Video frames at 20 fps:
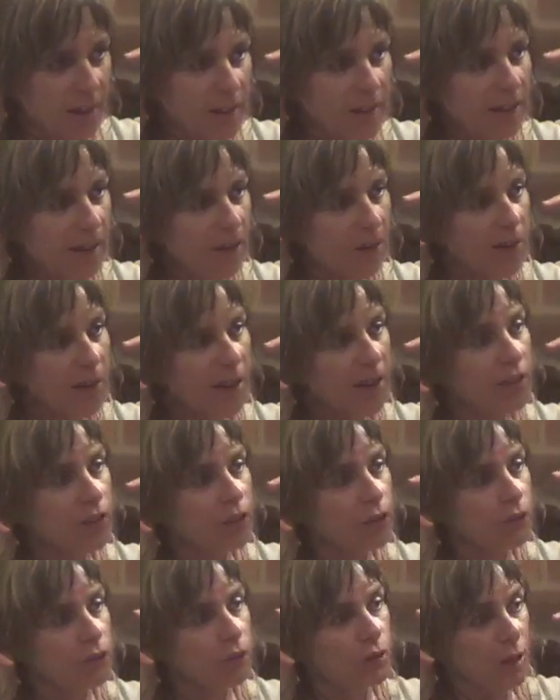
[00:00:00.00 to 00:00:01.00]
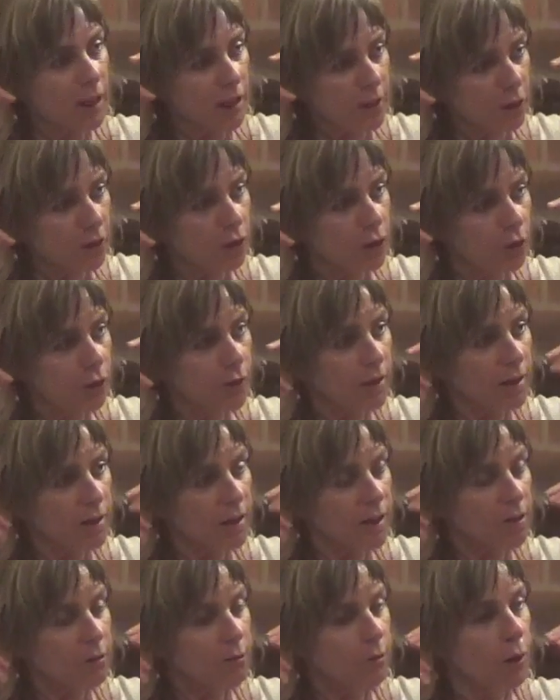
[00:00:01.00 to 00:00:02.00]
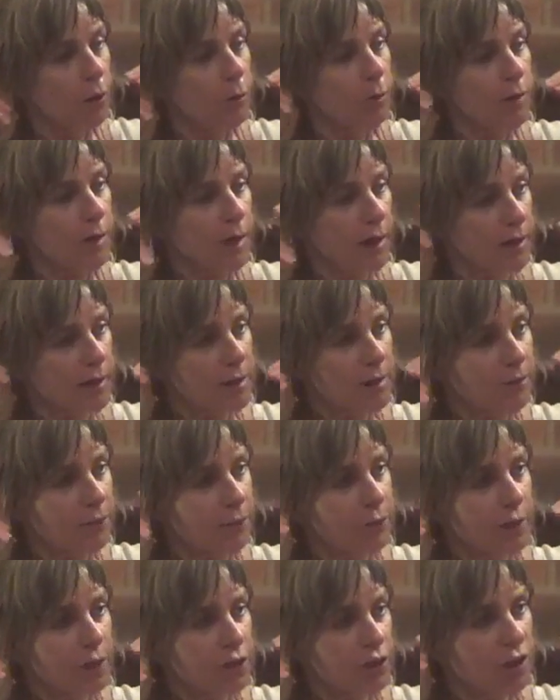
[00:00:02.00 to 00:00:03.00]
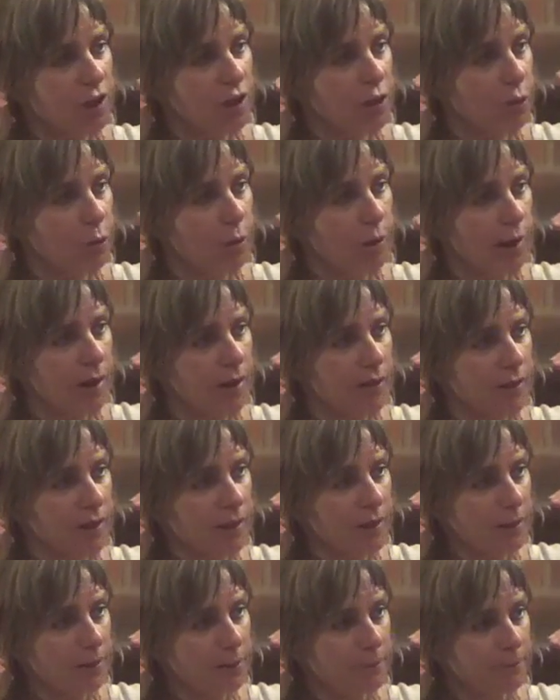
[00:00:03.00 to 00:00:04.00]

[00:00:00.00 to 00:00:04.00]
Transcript: Now, can you in this moment, as a fresh inquiry,